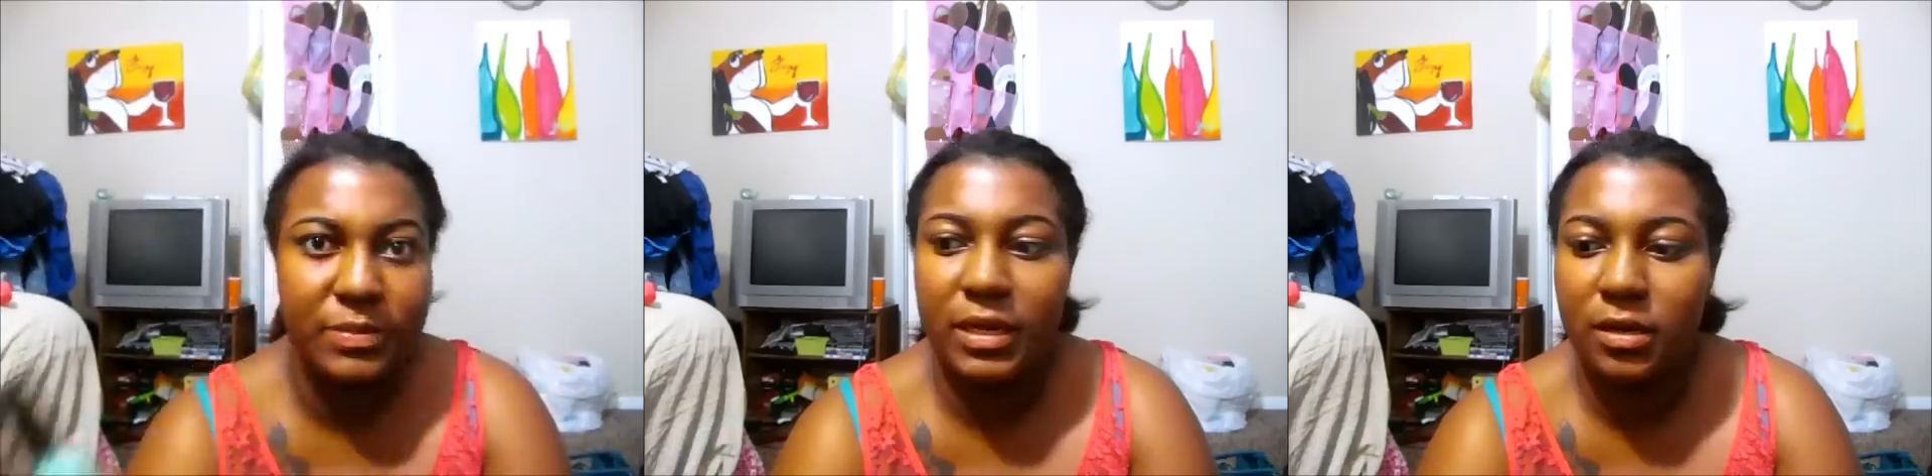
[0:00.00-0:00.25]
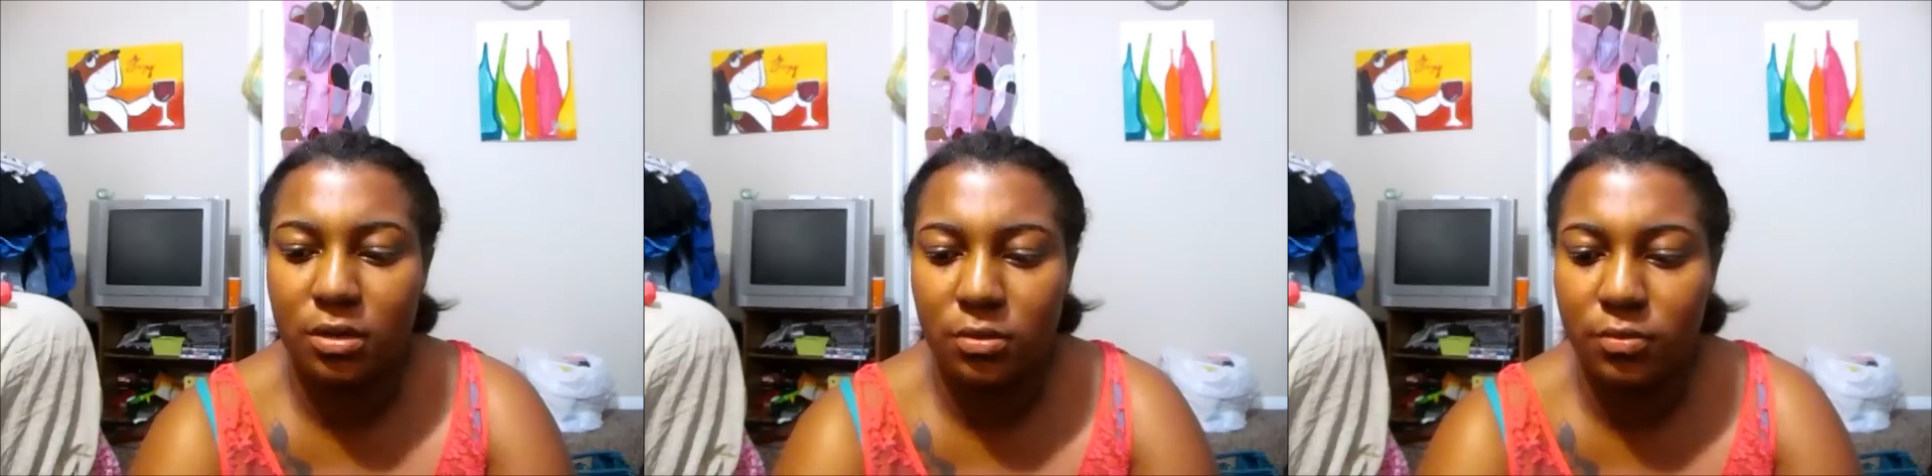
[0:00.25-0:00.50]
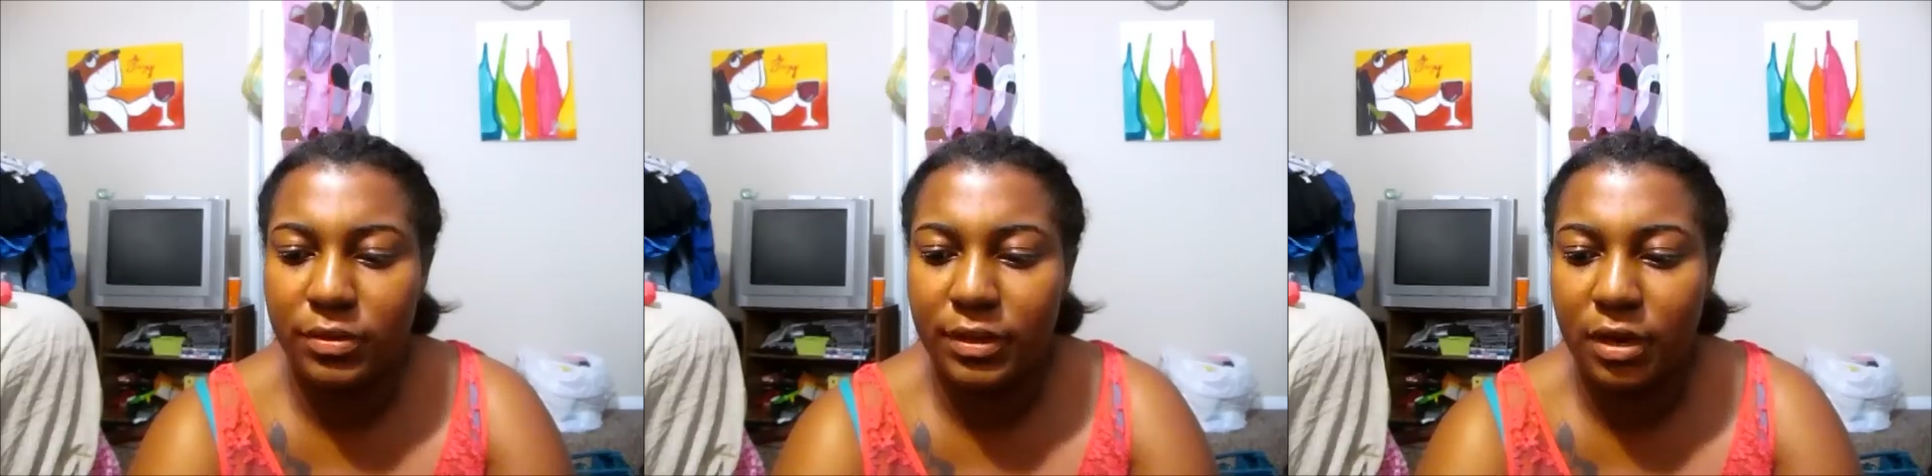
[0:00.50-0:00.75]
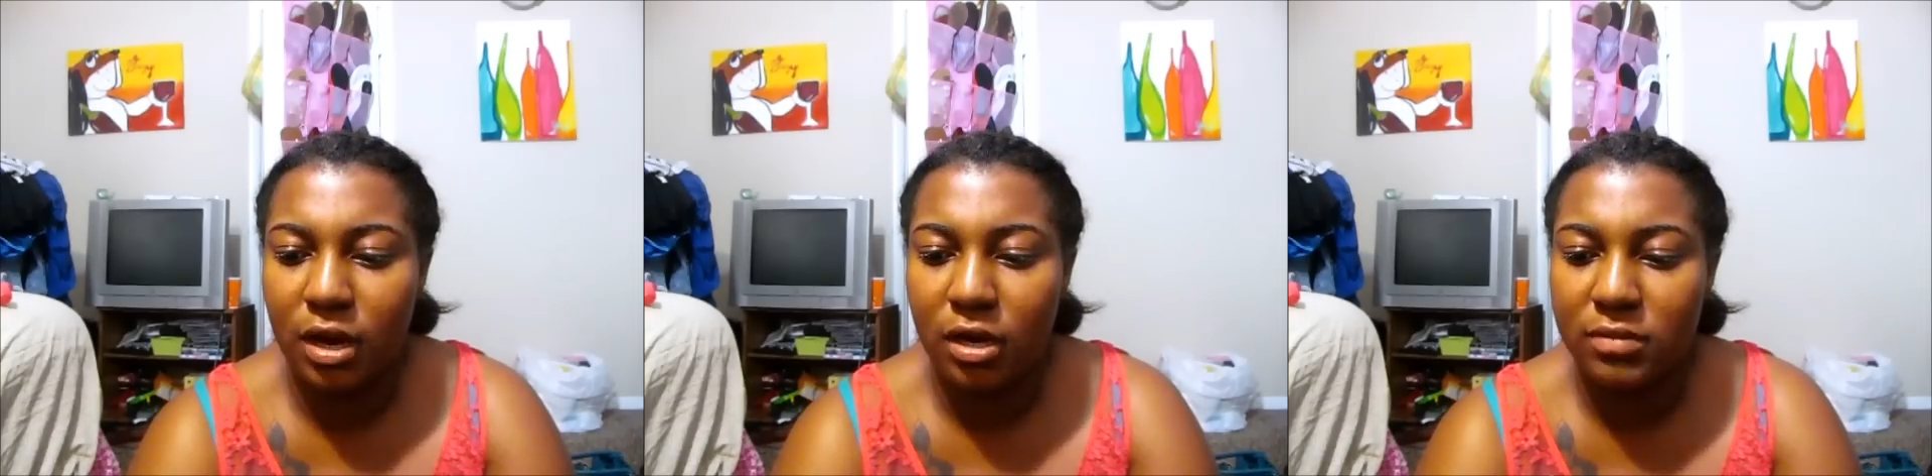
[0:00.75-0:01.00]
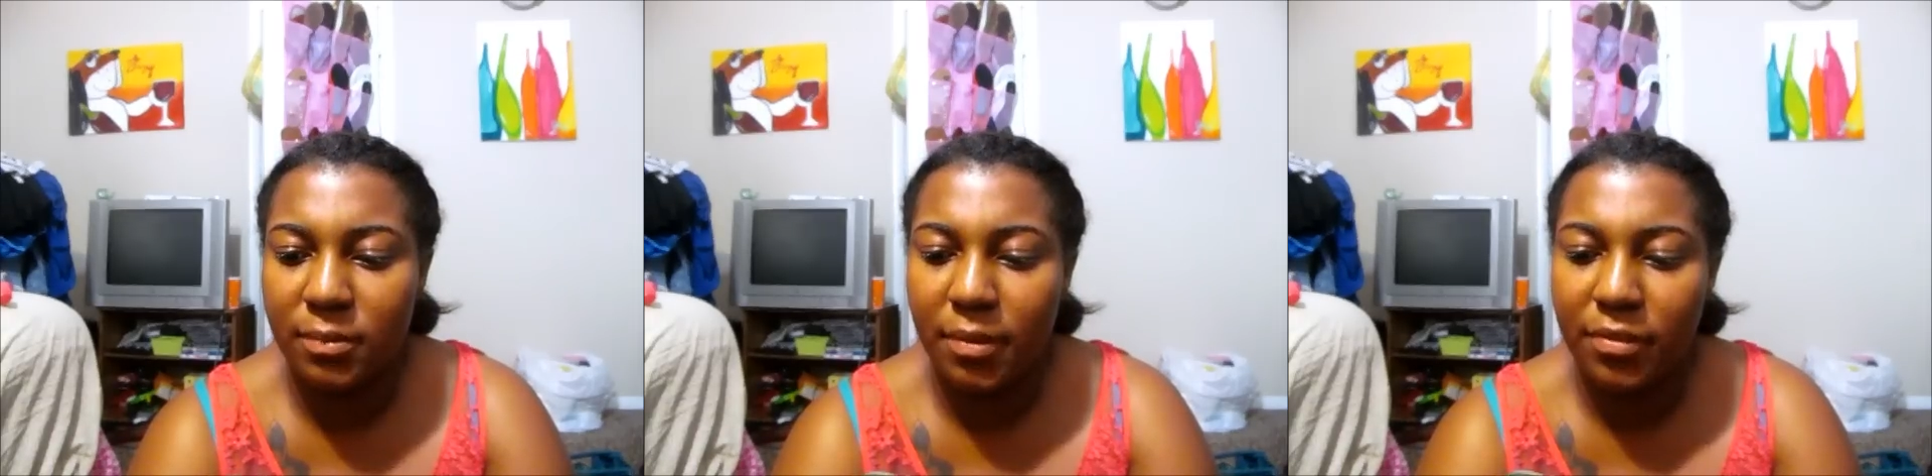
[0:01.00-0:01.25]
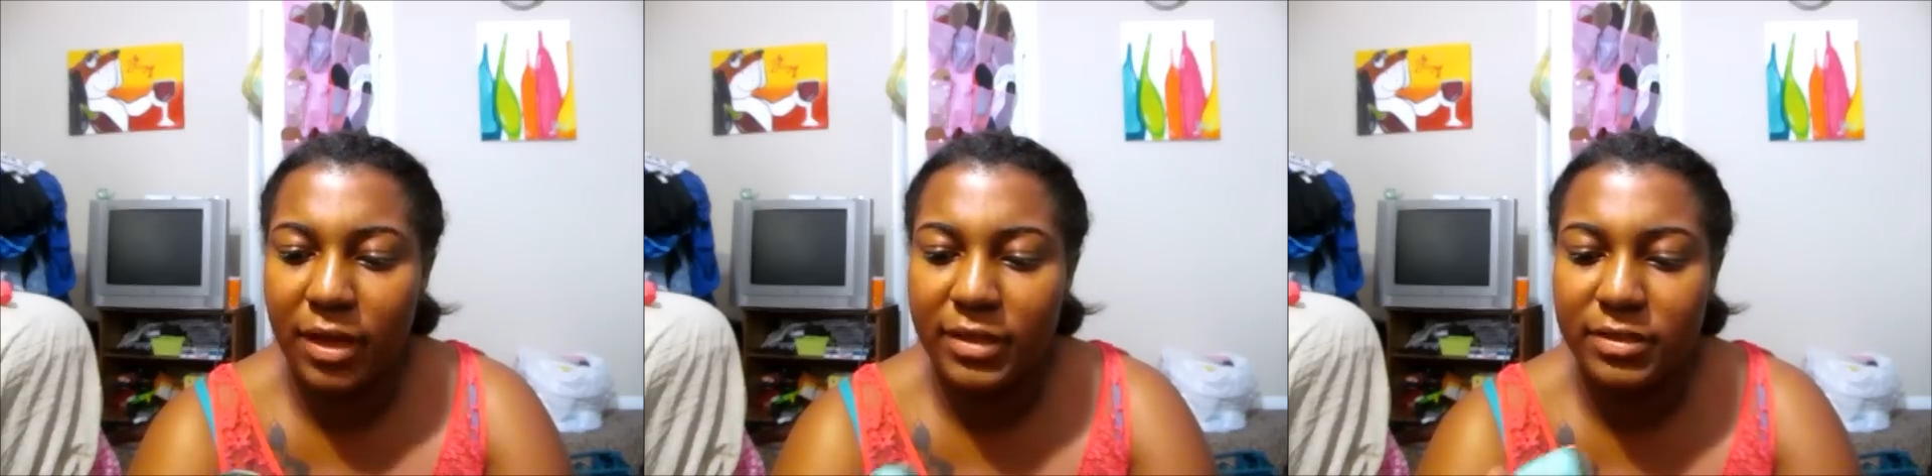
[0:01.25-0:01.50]
but I don't know where they are because my
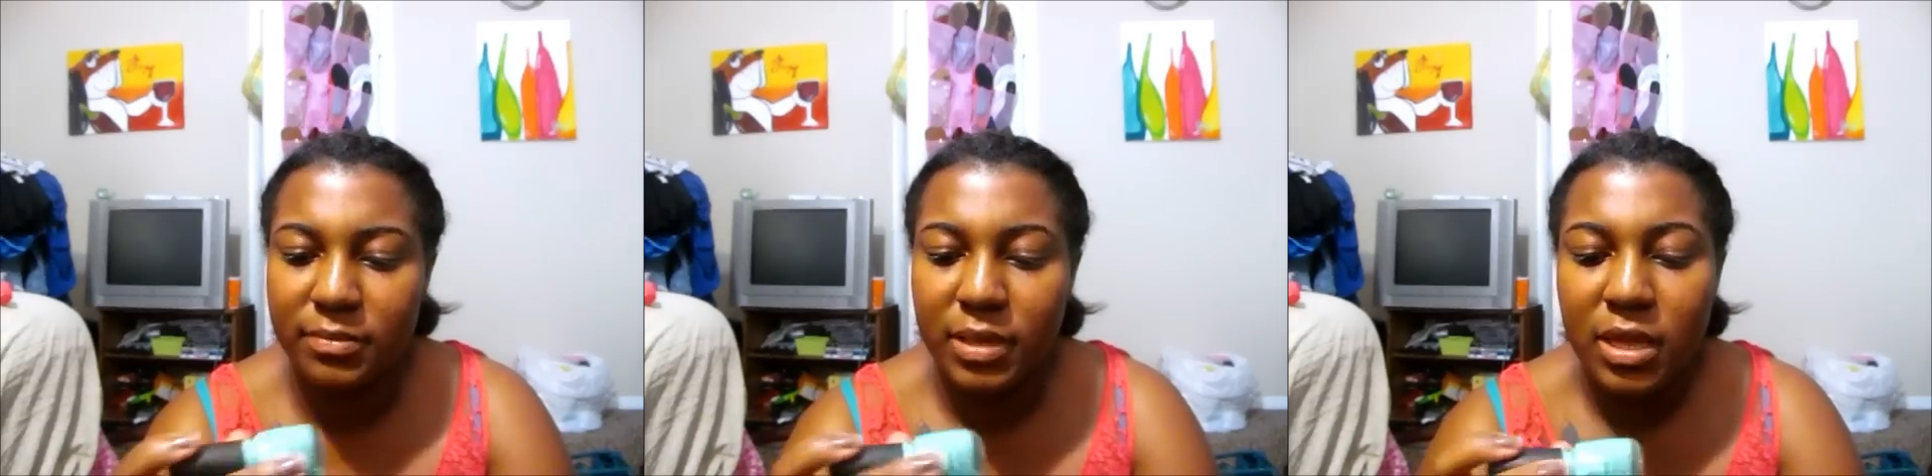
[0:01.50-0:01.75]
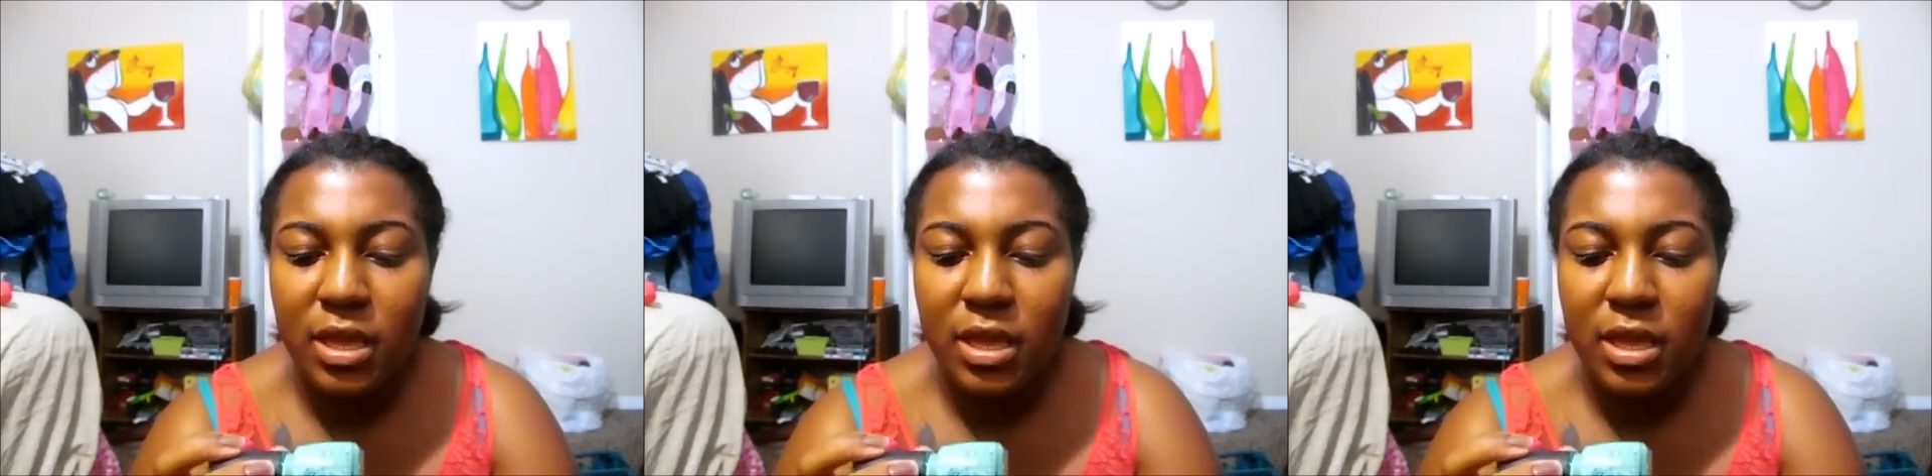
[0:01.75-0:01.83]
mother has them.